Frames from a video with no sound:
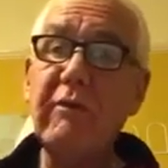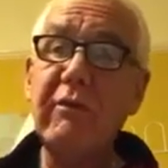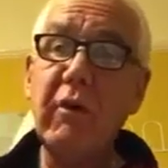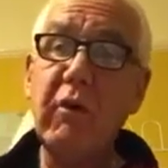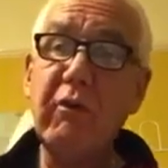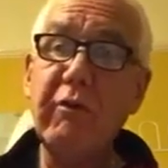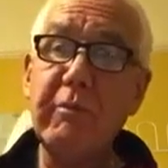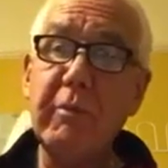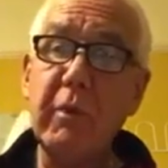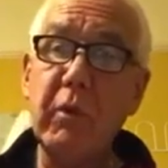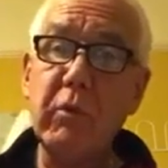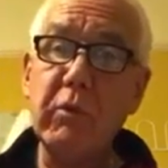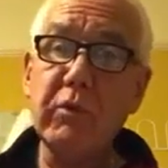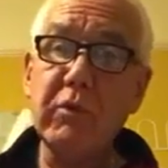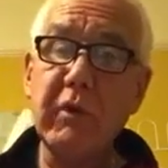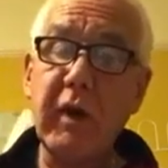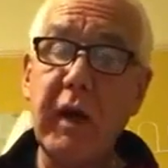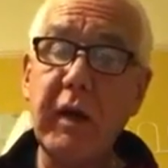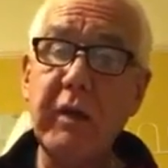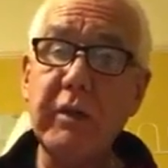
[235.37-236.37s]
fourth
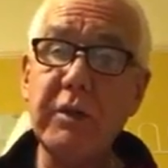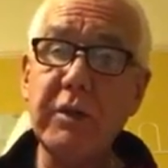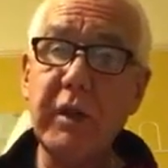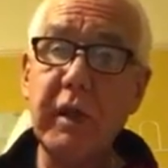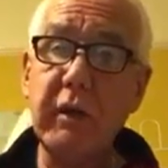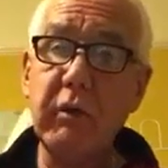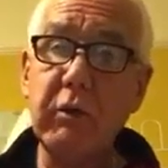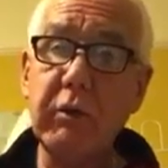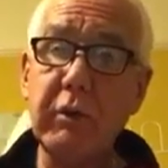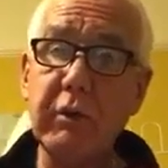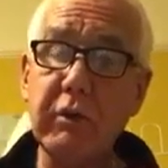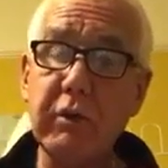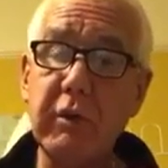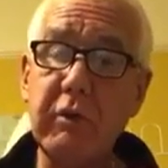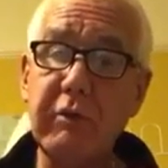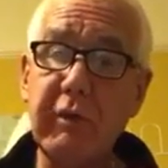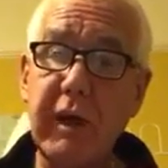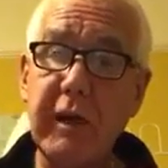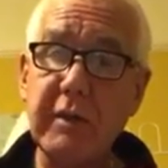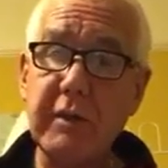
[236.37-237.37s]
portrait Shield
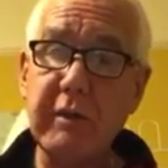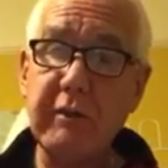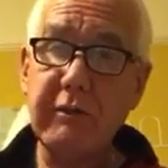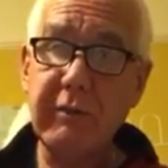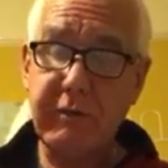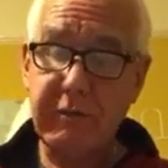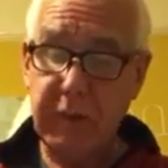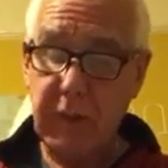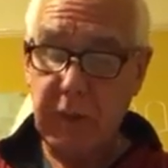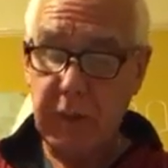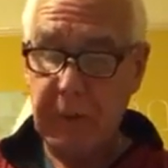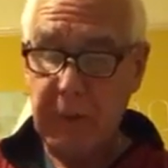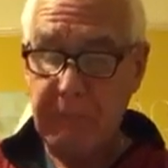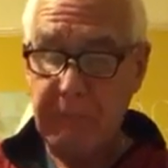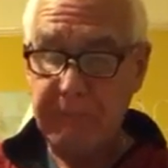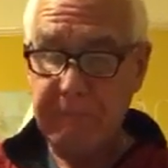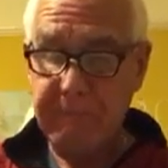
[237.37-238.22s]
2015.